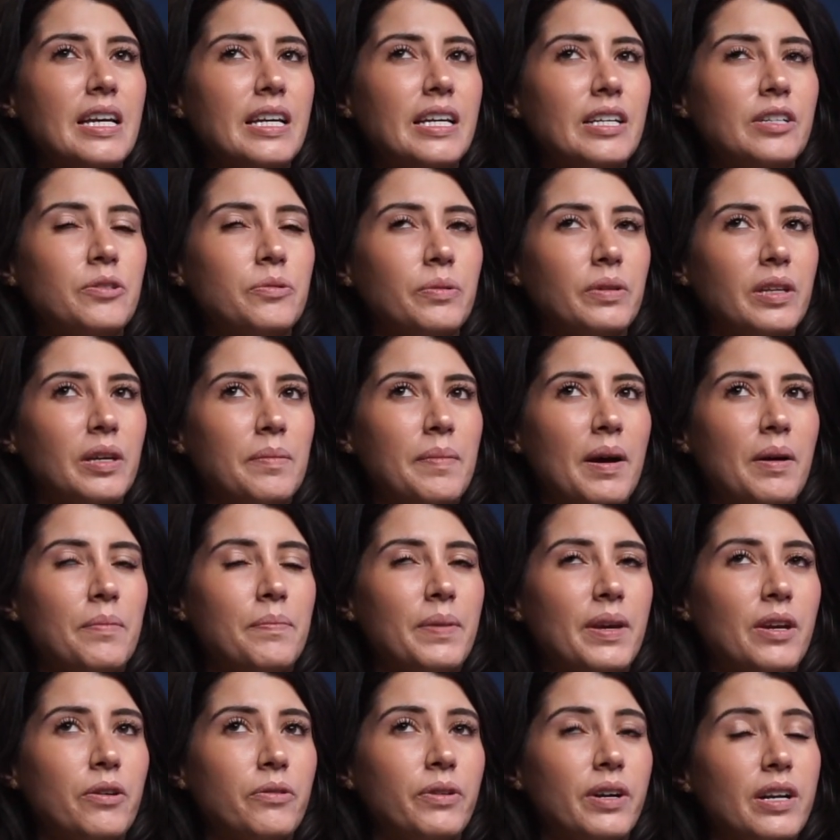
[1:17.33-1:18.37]
it's really about
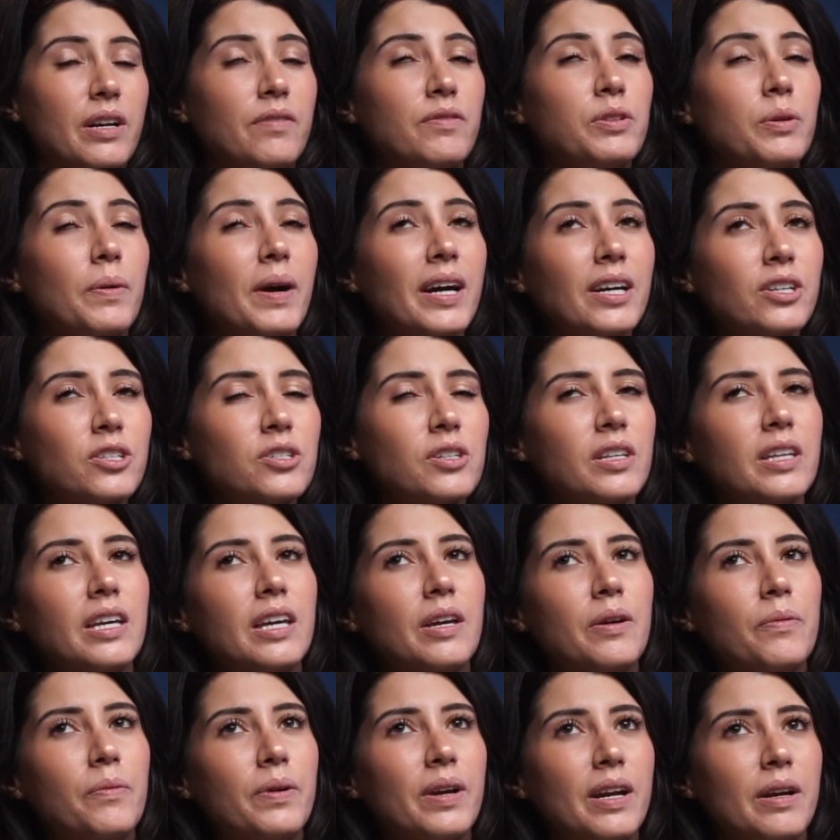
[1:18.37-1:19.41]
being creative. So
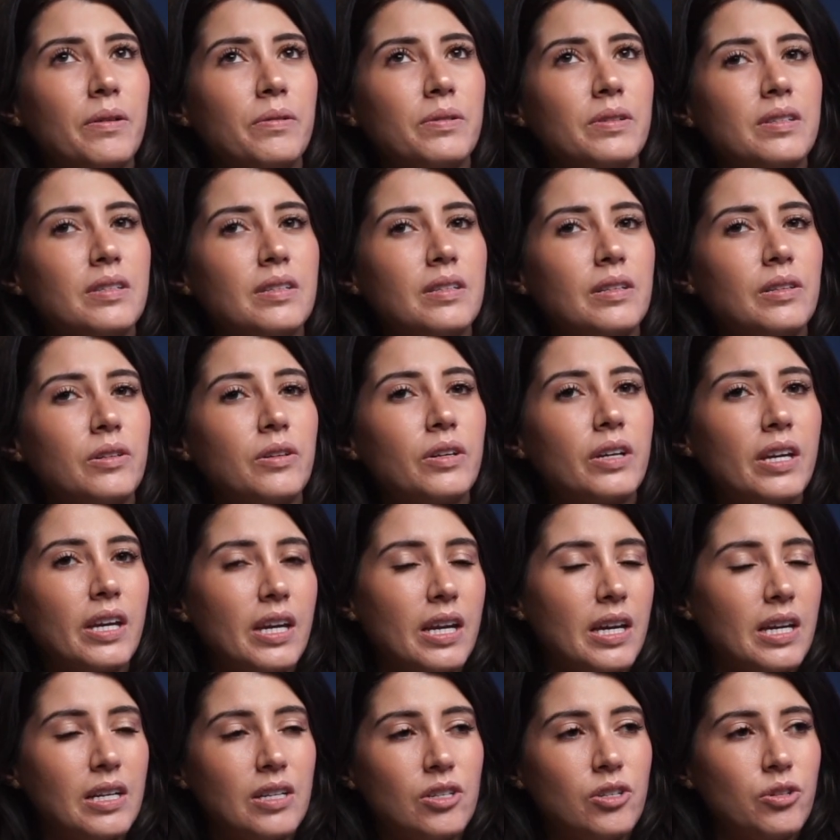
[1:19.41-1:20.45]
actually, when I was looking
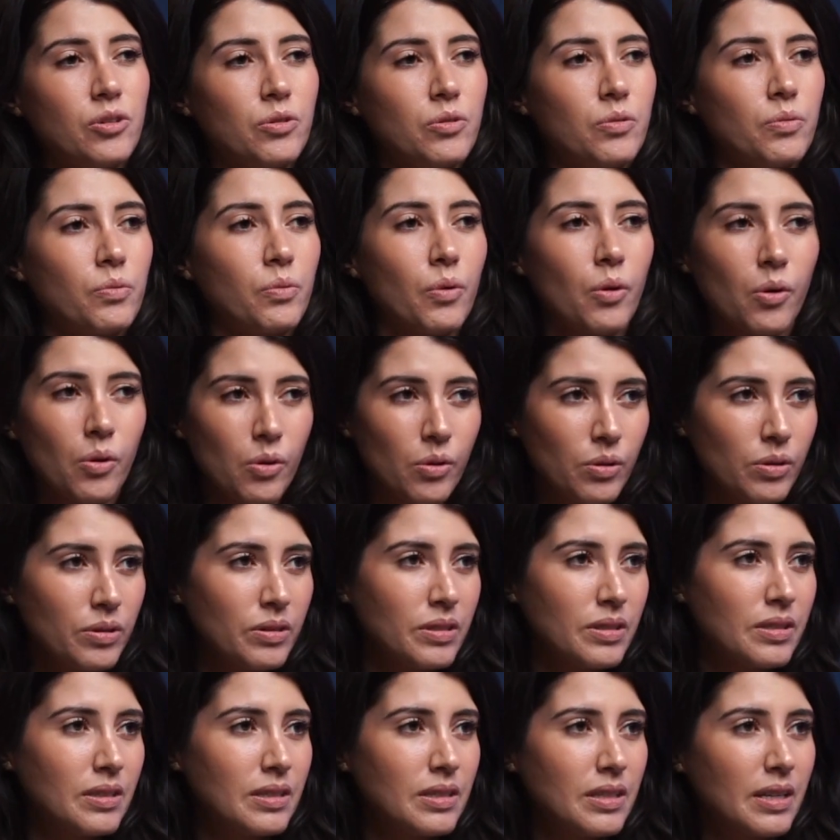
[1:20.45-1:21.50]
into
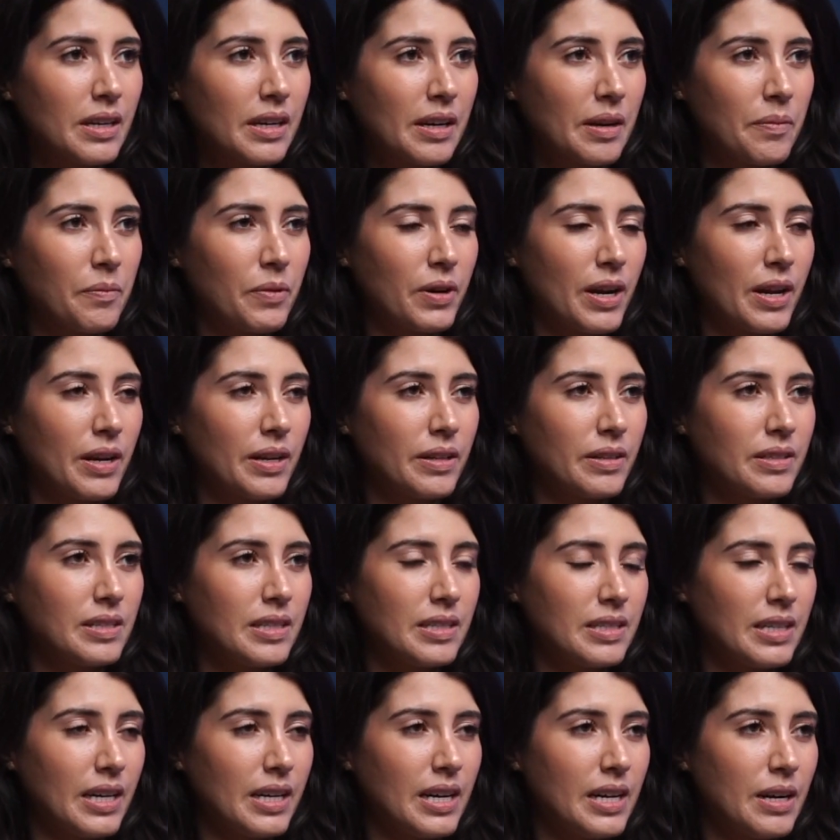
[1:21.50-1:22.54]
roles, when I
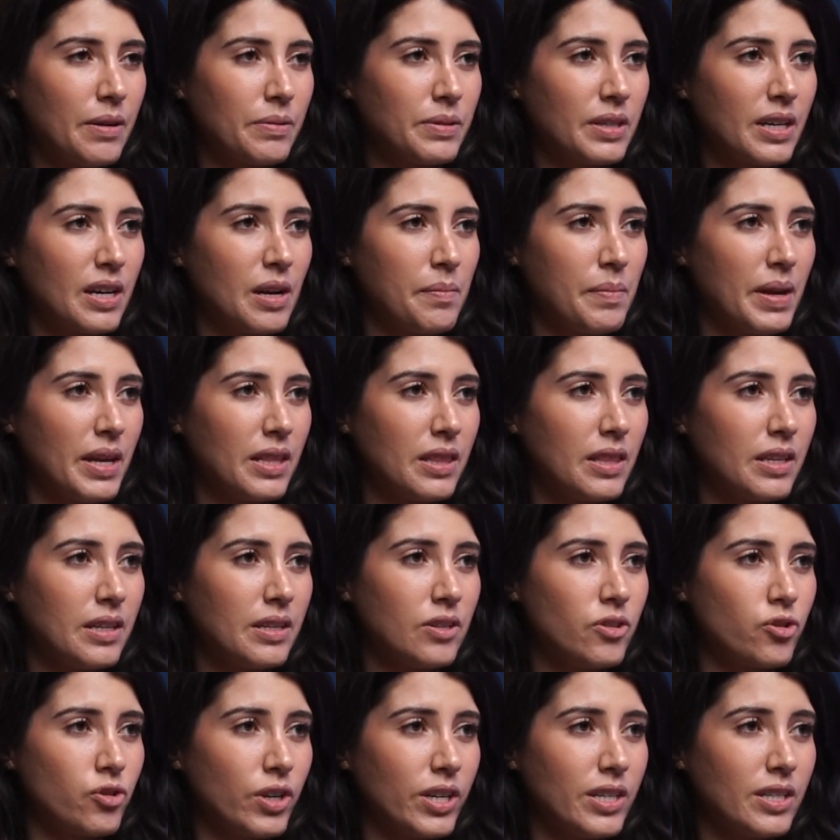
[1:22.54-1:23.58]
decided I was going to make the
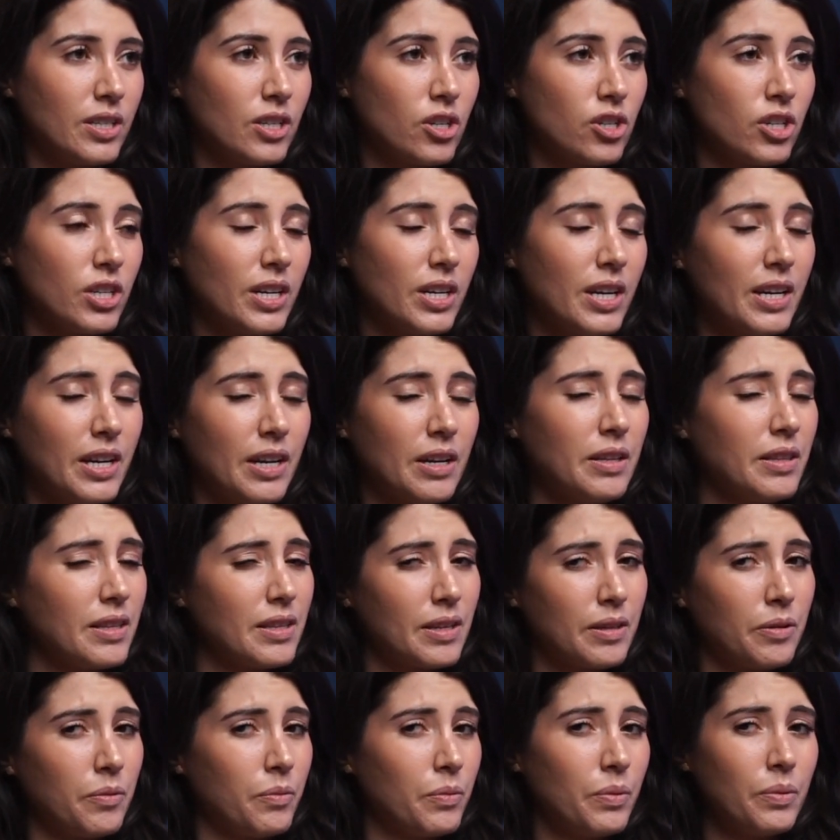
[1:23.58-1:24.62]
transition, and
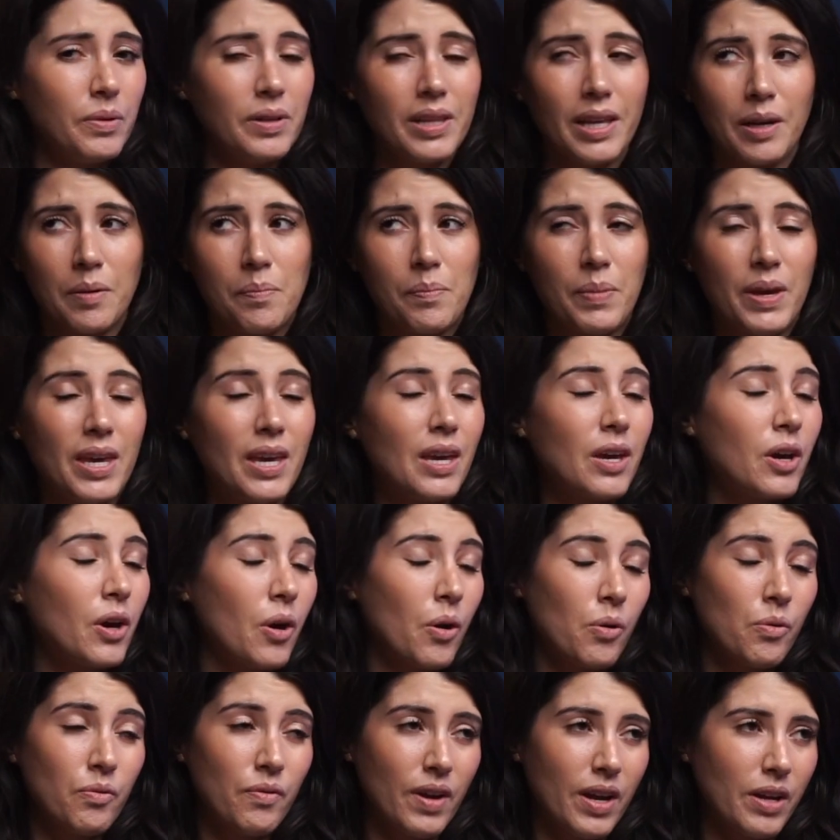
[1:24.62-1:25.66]
we were like peak
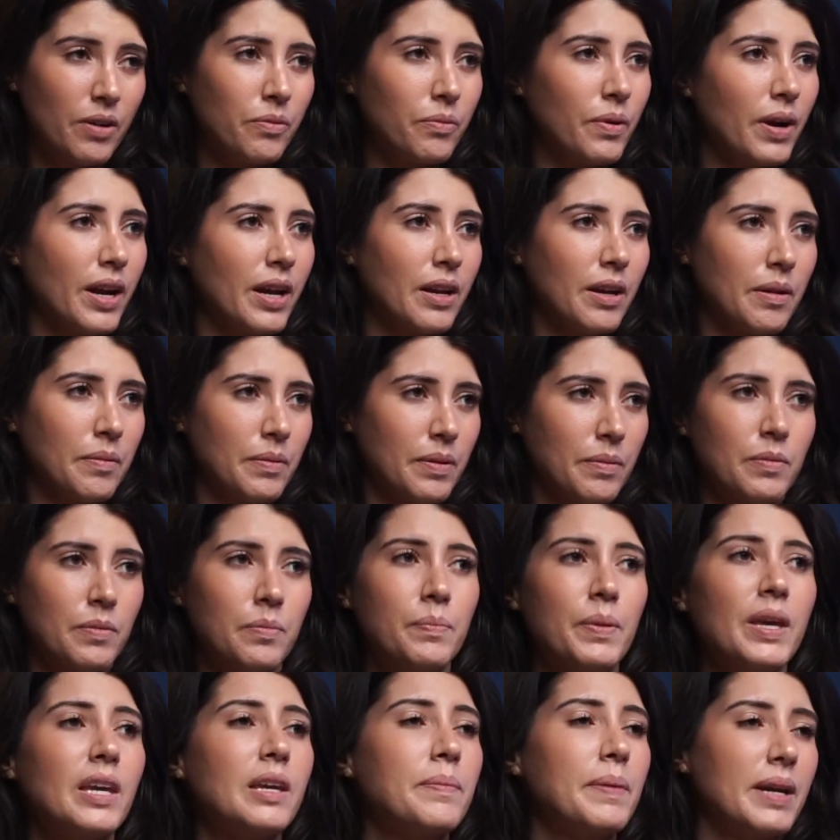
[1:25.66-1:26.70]
COVID, right? I mean,
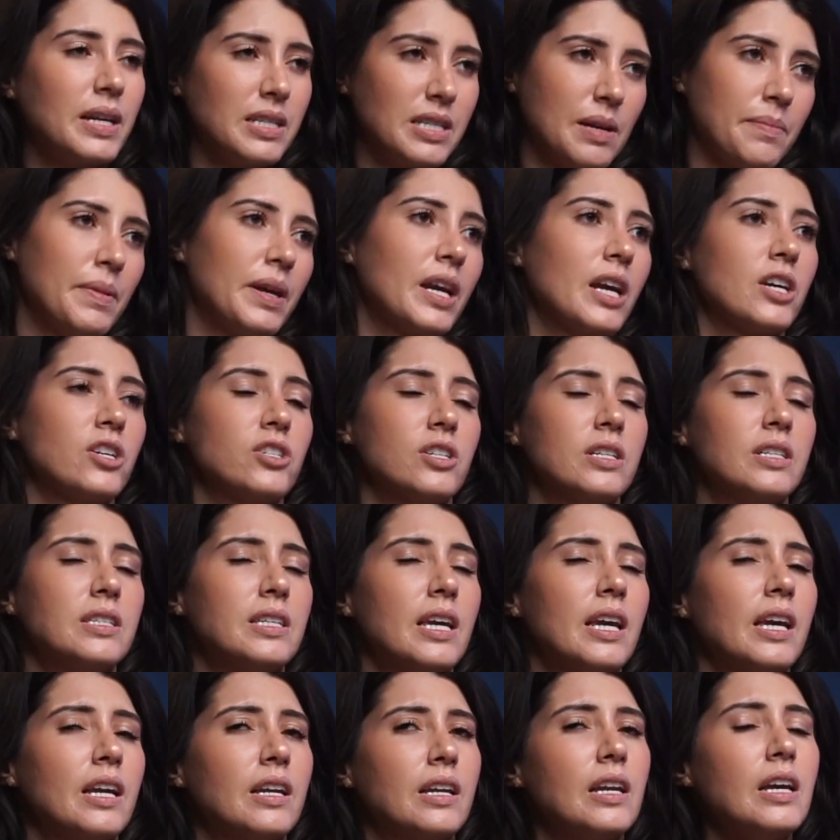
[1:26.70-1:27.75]
peak pandemic, I should
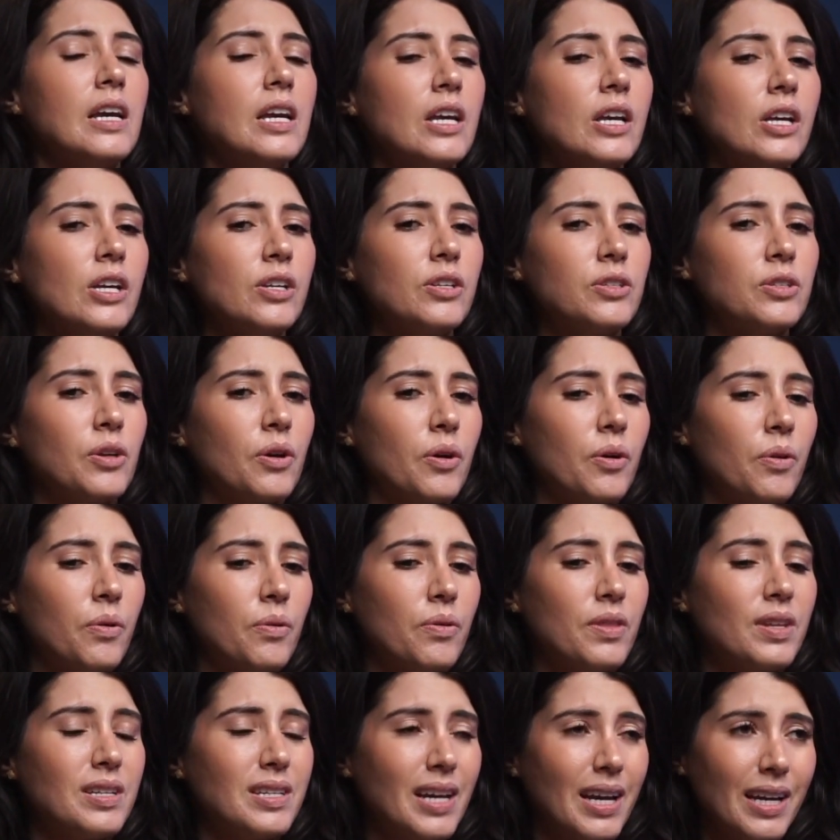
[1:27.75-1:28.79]
say, and so
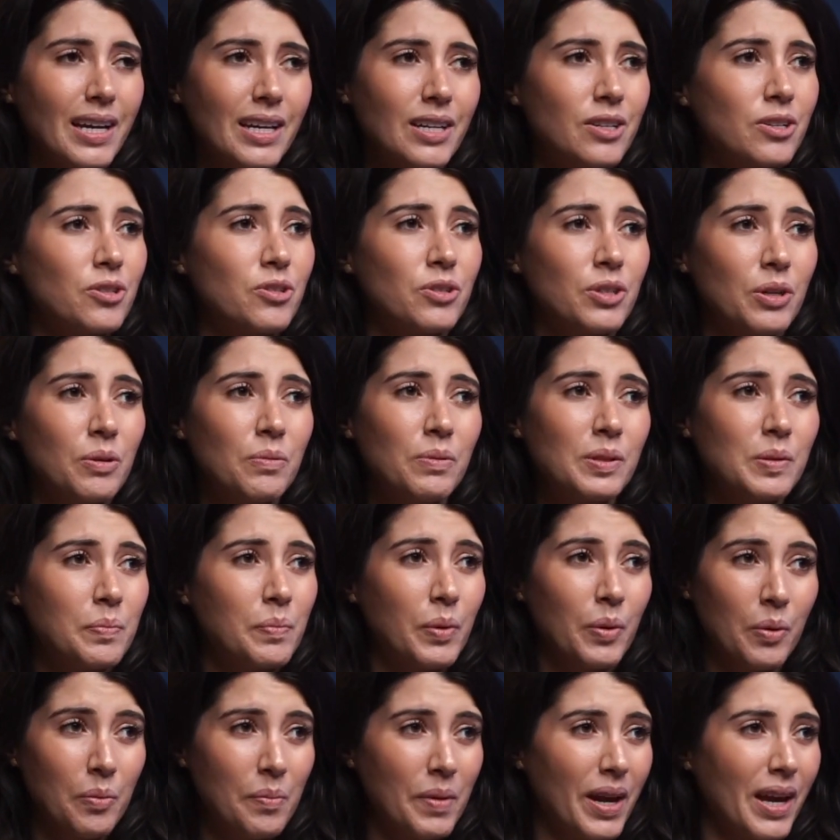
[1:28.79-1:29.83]
the tech industry was
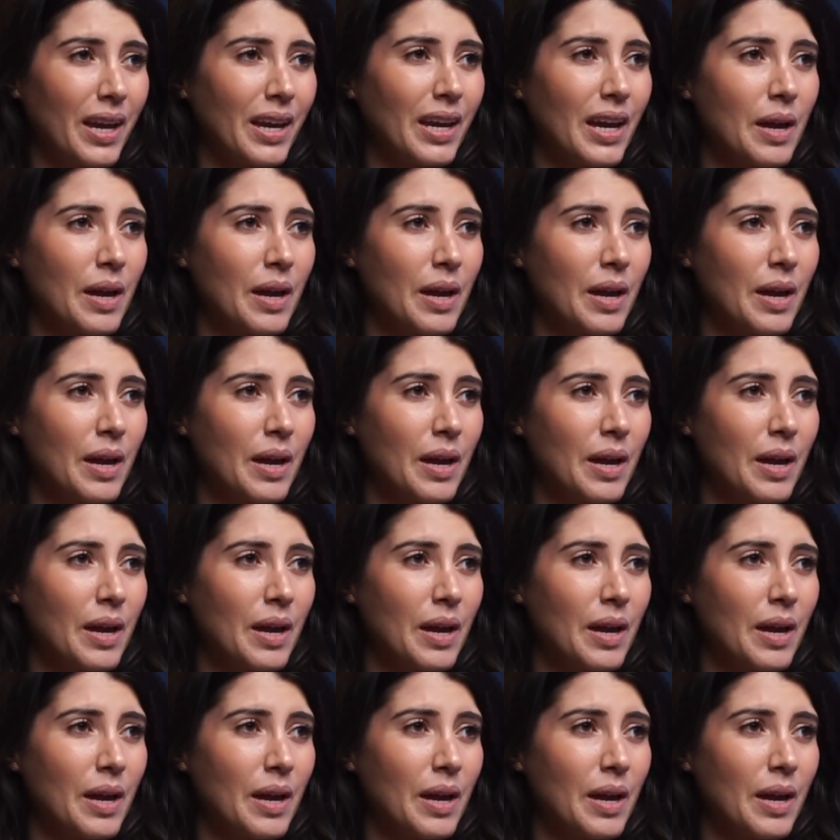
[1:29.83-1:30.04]
booming.